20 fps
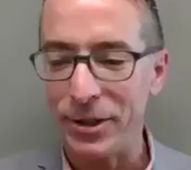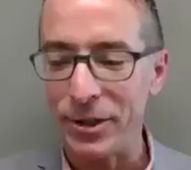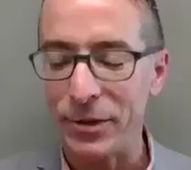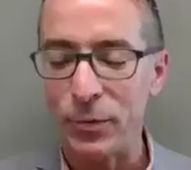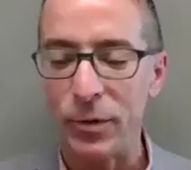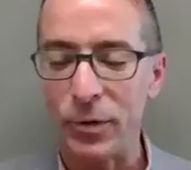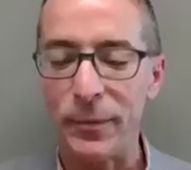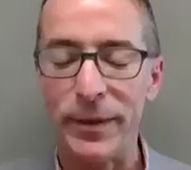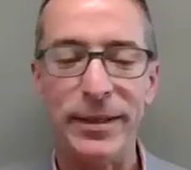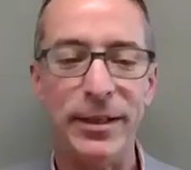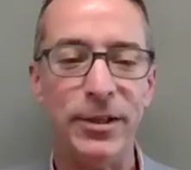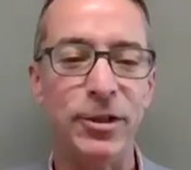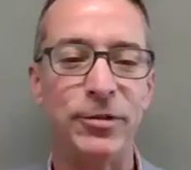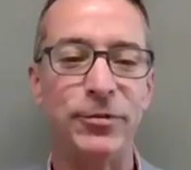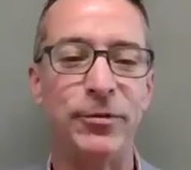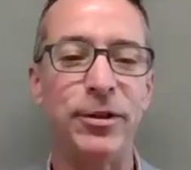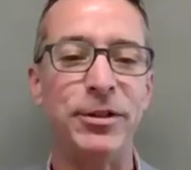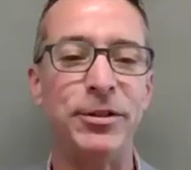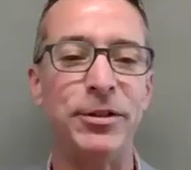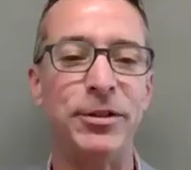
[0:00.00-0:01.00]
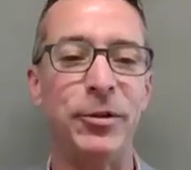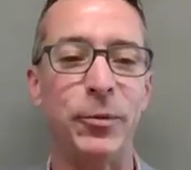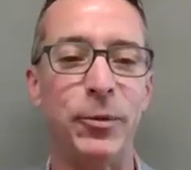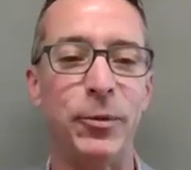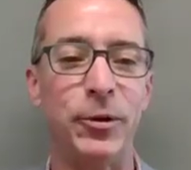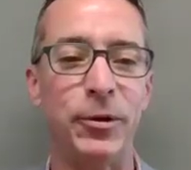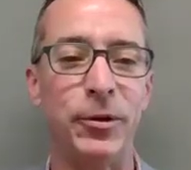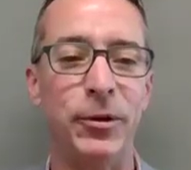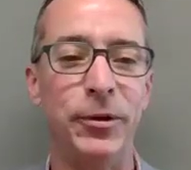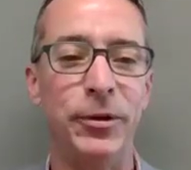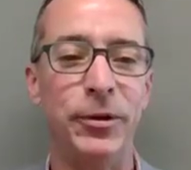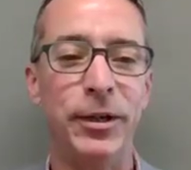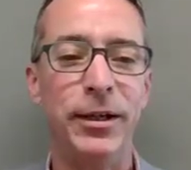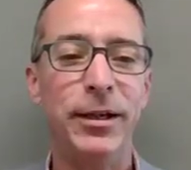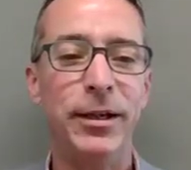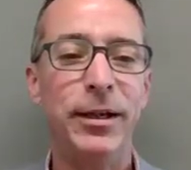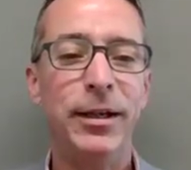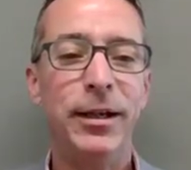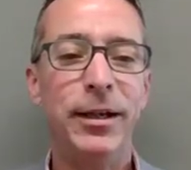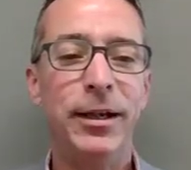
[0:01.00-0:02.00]
is just one of my dearest friends in the world,
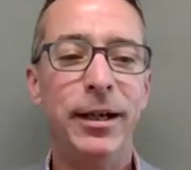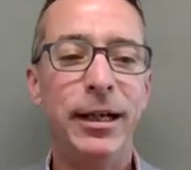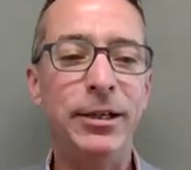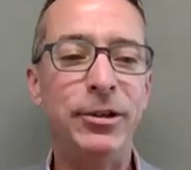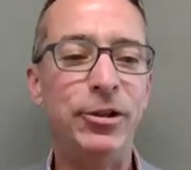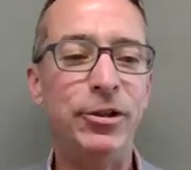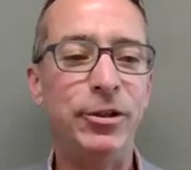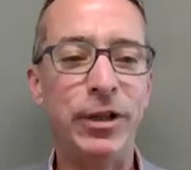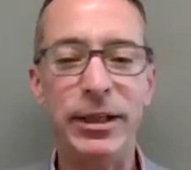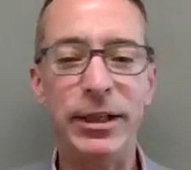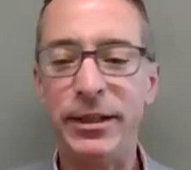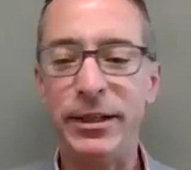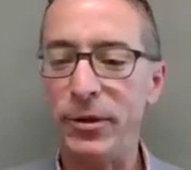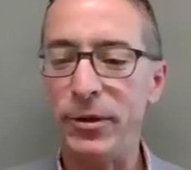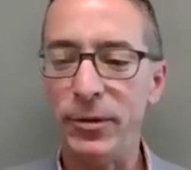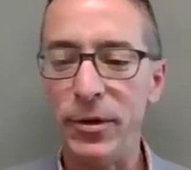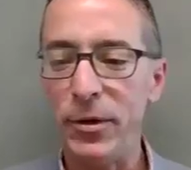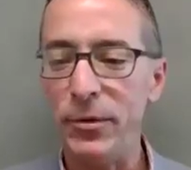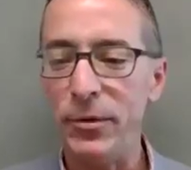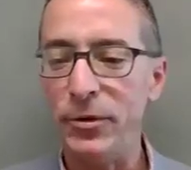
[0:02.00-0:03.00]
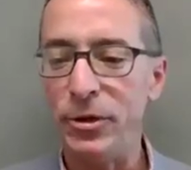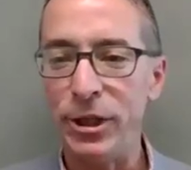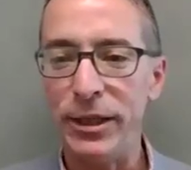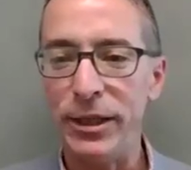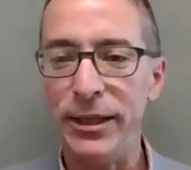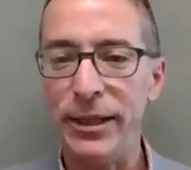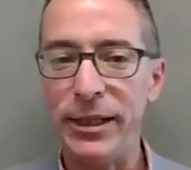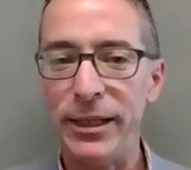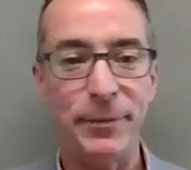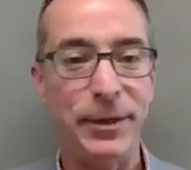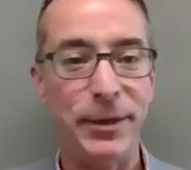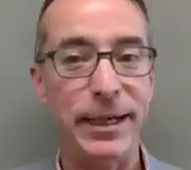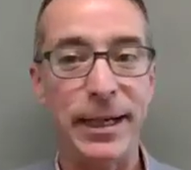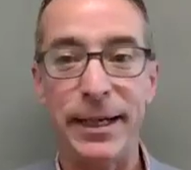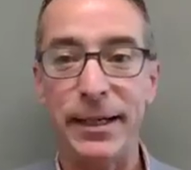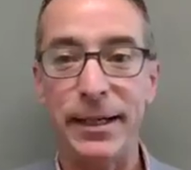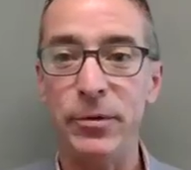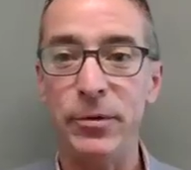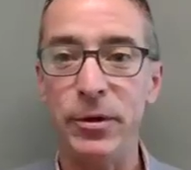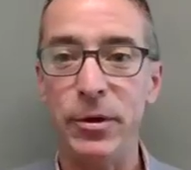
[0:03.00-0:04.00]
and she's like, "Do you know Jenn?" I'm like,
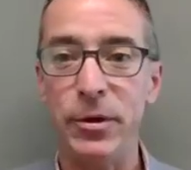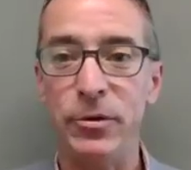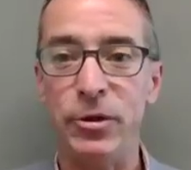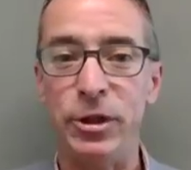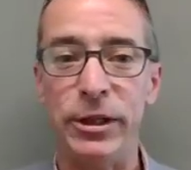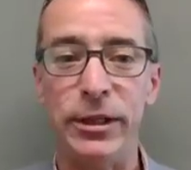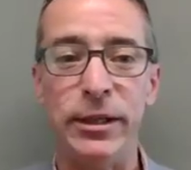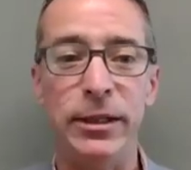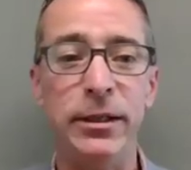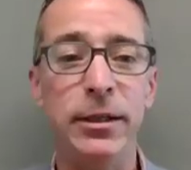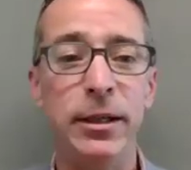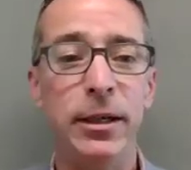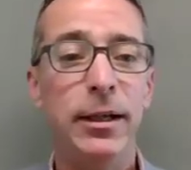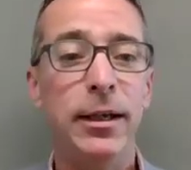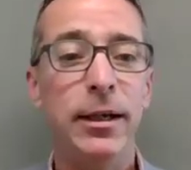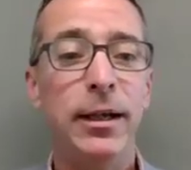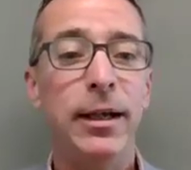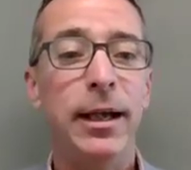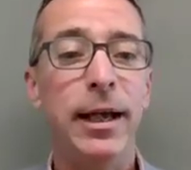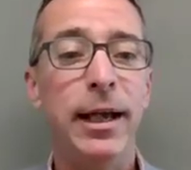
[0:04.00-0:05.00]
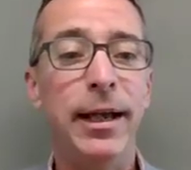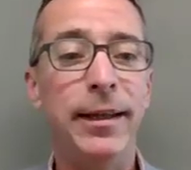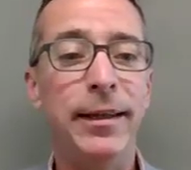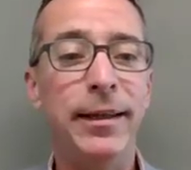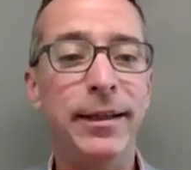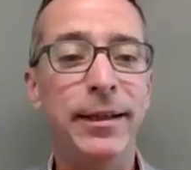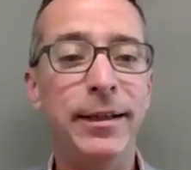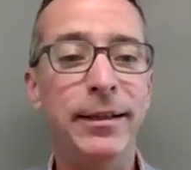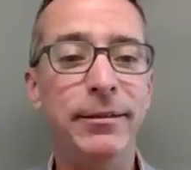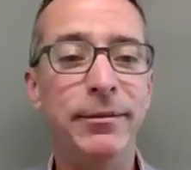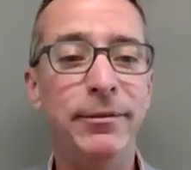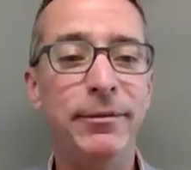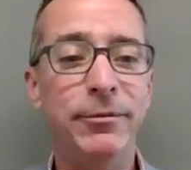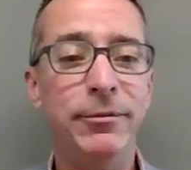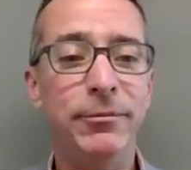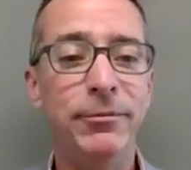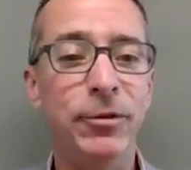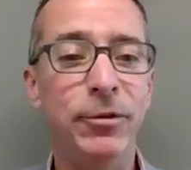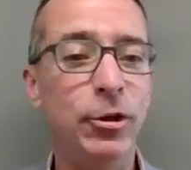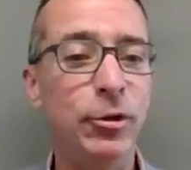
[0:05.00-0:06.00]
"I don't know Jenn." And then
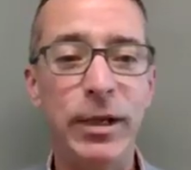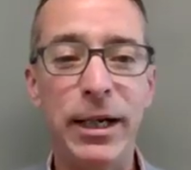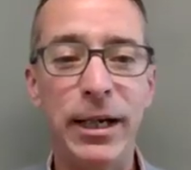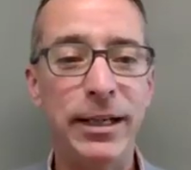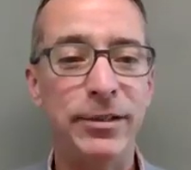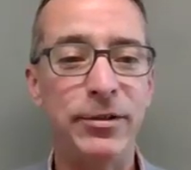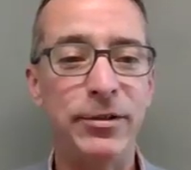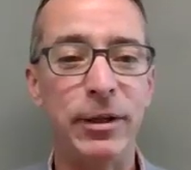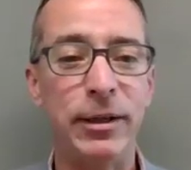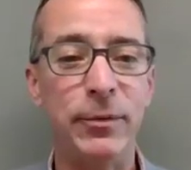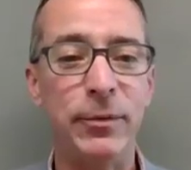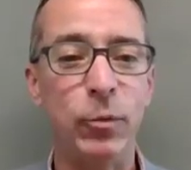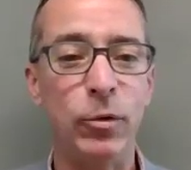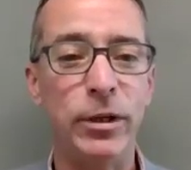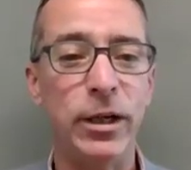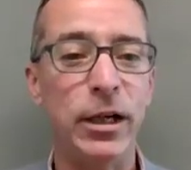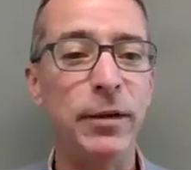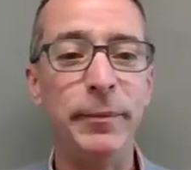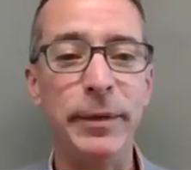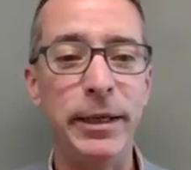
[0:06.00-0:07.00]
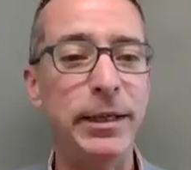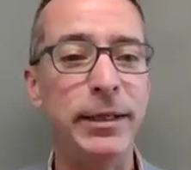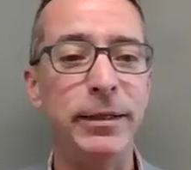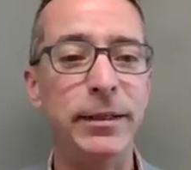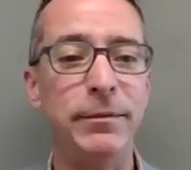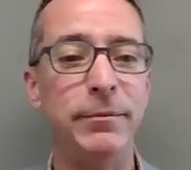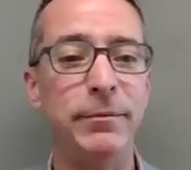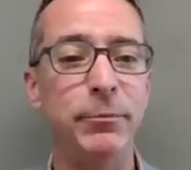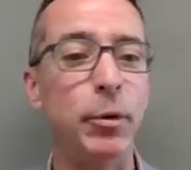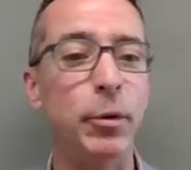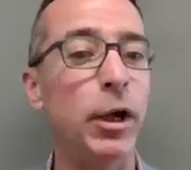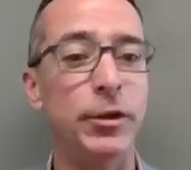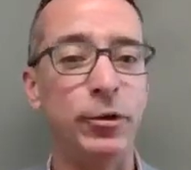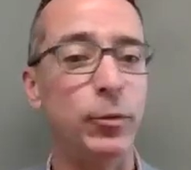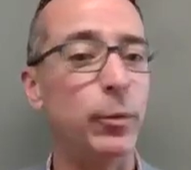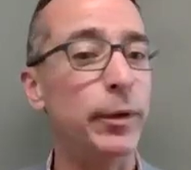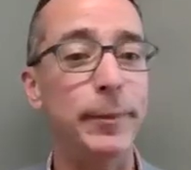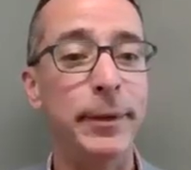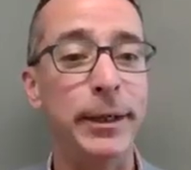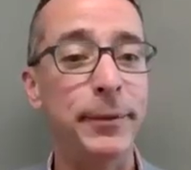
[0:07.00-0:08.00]
you guys are like, "Well, come eat
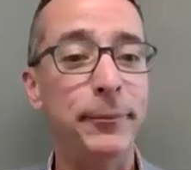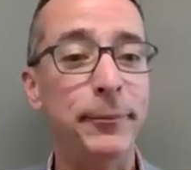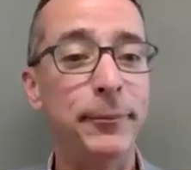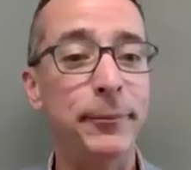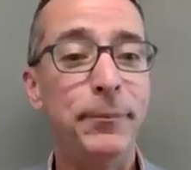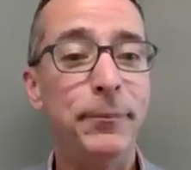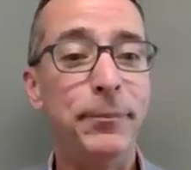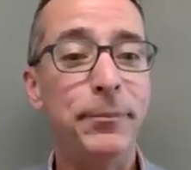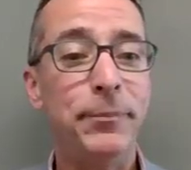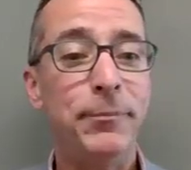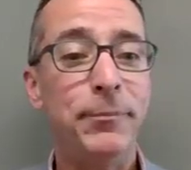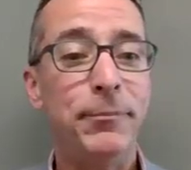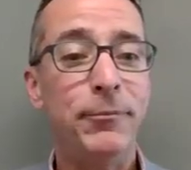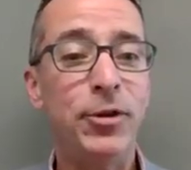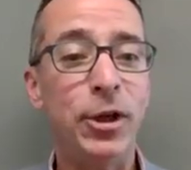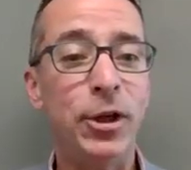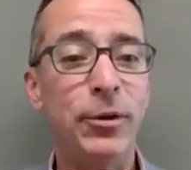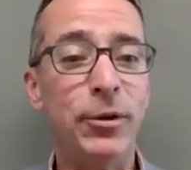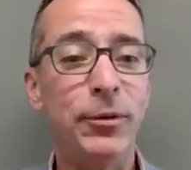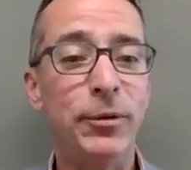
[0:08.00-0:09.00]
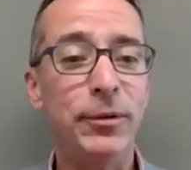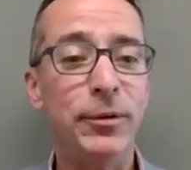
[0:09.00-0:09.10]
brunch with me." So